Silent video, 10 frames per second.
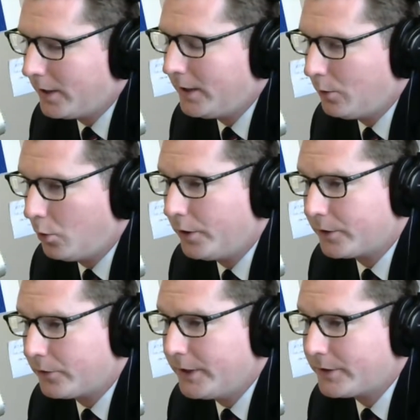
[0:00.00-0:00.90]
it will
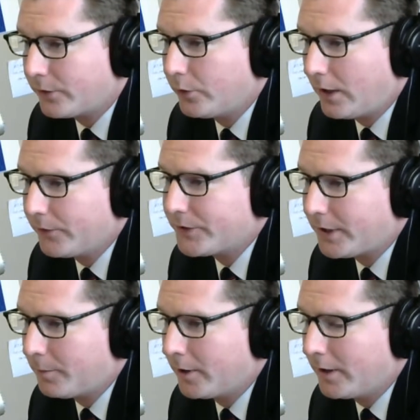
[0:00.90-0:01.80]
increase throughout the
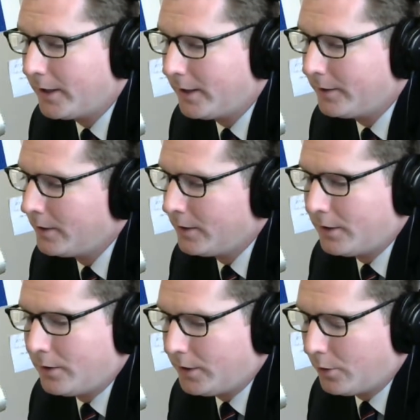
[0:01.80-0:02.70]
summer, and
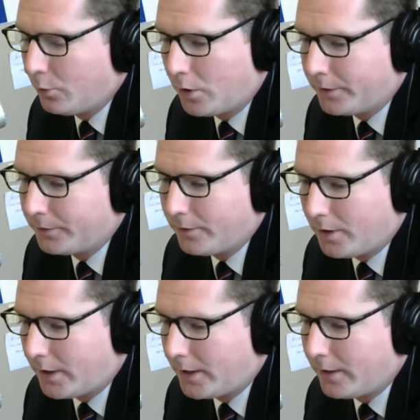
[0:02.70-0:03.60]
you know, one
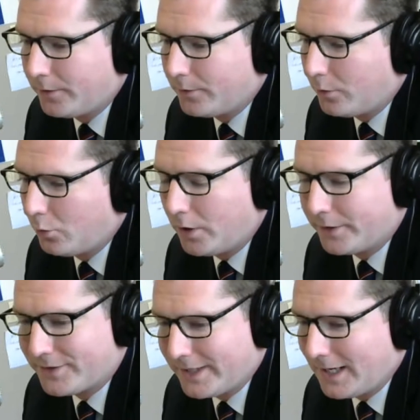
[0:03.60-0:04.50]
uh, one
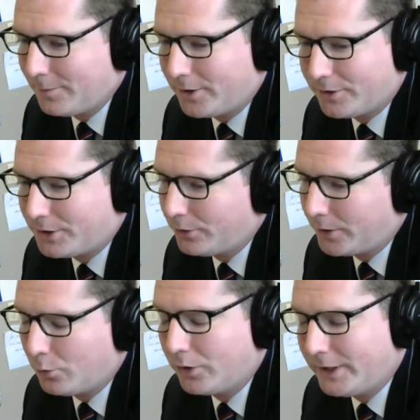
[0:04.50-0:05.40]
stabbing or
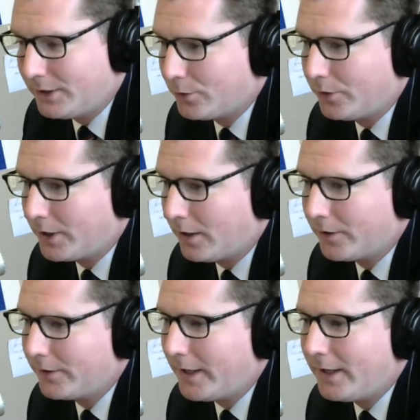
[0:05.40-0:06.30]
shooting will lead to another,
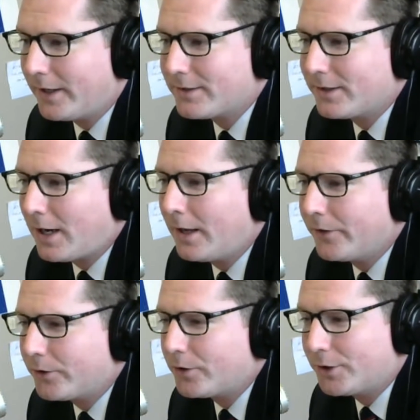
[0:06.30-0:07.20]
and th and that's not
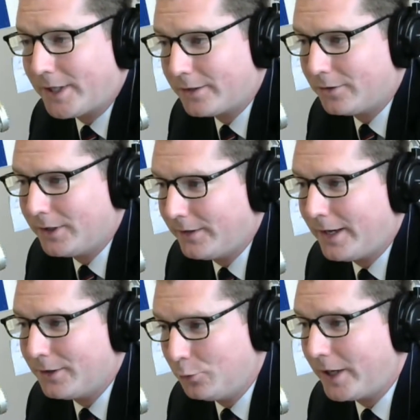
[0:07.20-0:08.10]
the trajectory
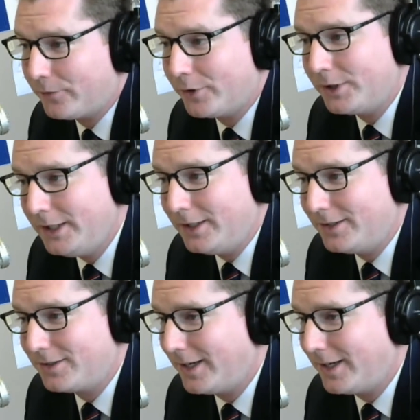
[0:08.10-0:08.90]
that New Bedford needs.